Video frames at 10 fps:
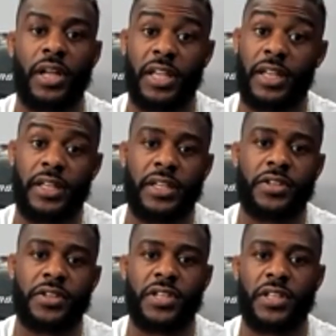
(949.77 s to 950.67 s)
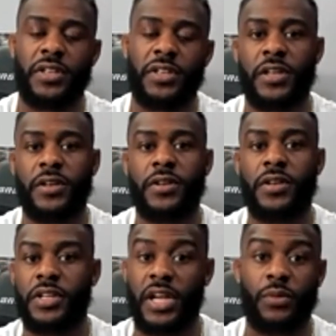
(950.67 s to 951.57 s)
But again, easier said than
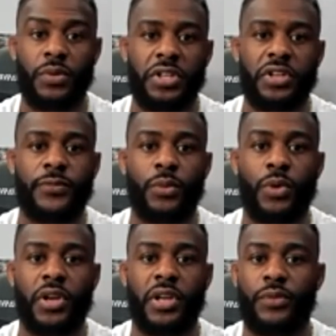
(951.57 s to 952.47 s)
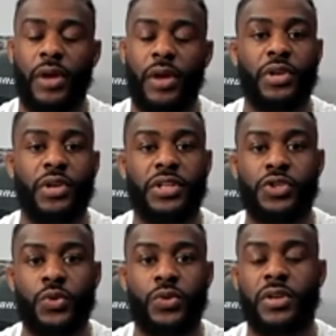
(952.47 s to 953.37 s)
done. He's got really good footwork, and if you ever try
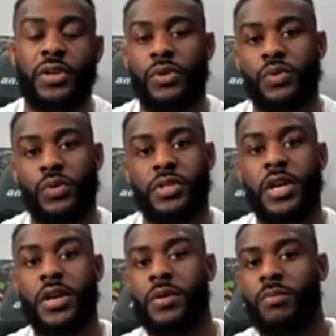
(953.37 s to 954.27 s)
to shoot on someone who's